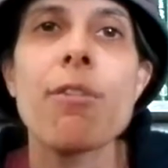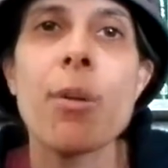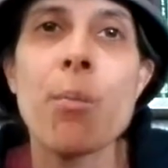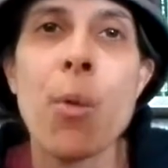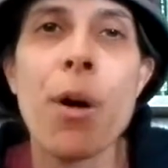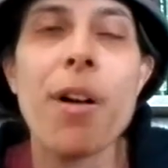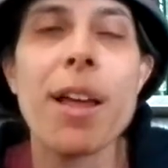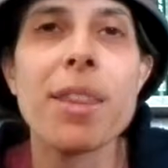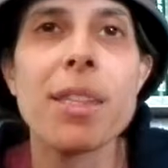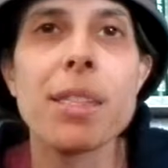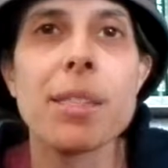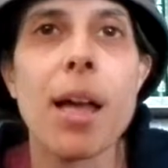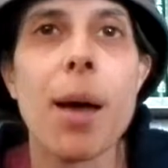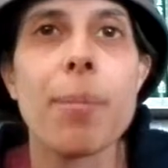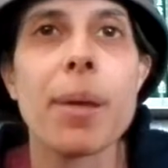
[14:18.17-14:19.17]
For more on
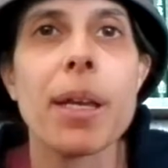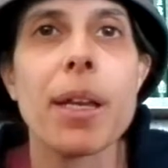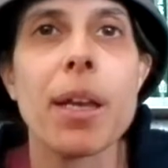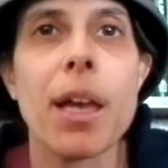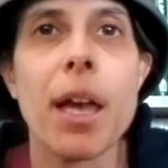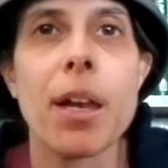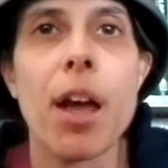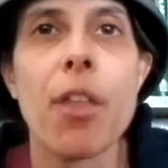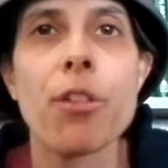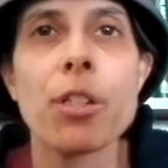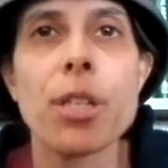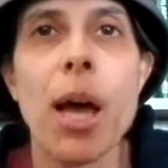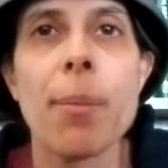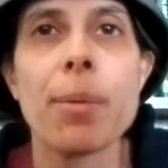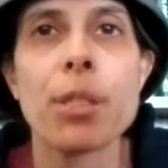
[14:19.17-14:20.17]
this topic and
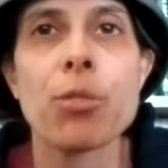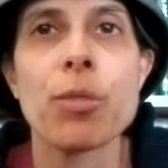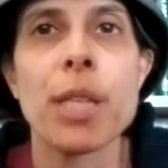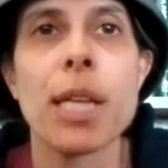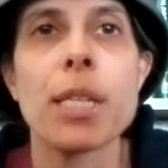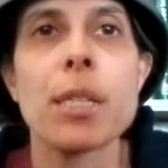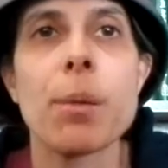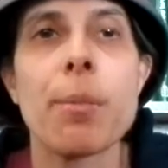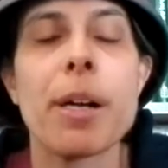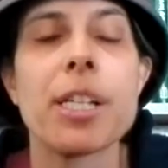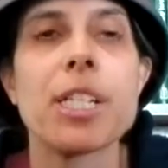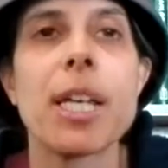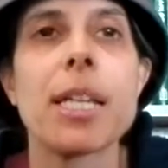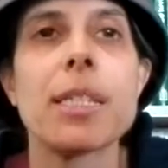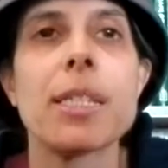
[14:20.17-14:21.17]
other topics related to
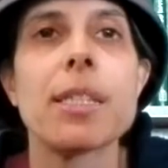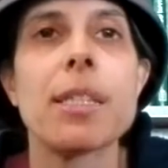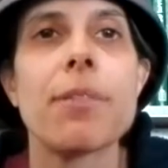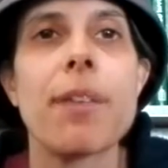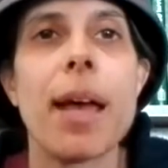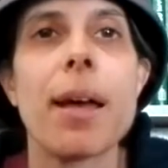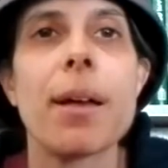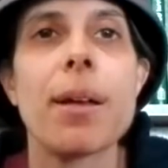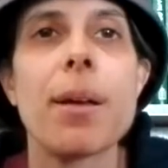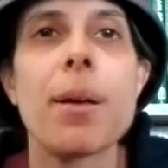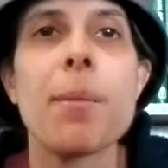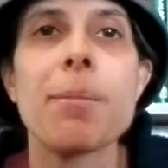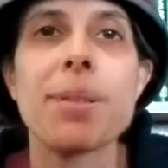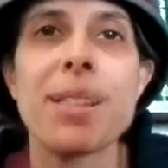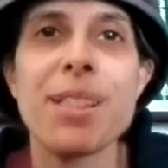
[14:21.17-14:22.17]
Parashat Tetzaveh,
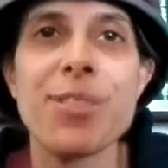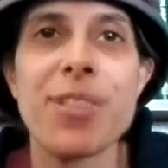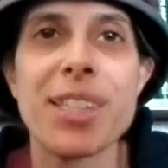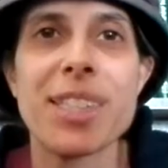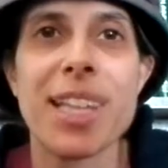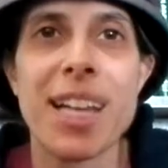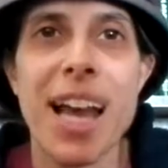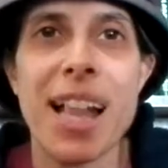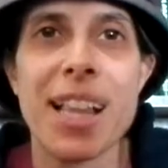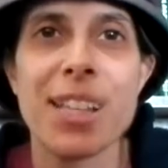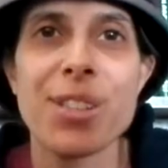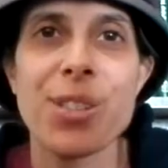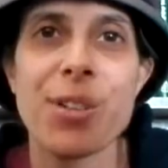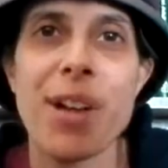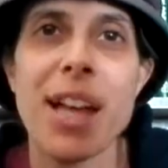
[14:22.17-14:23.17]
please visit
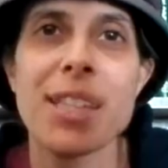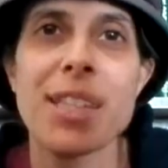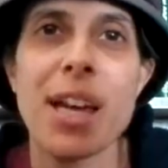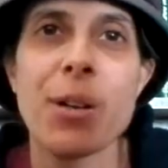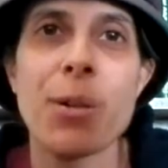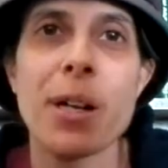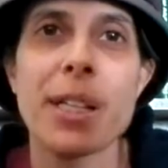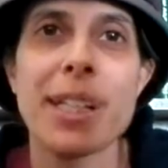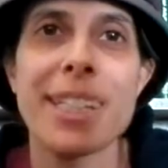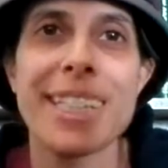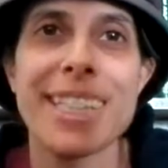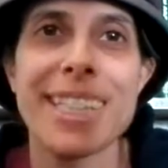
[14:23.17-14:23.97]
al-hatorah.org.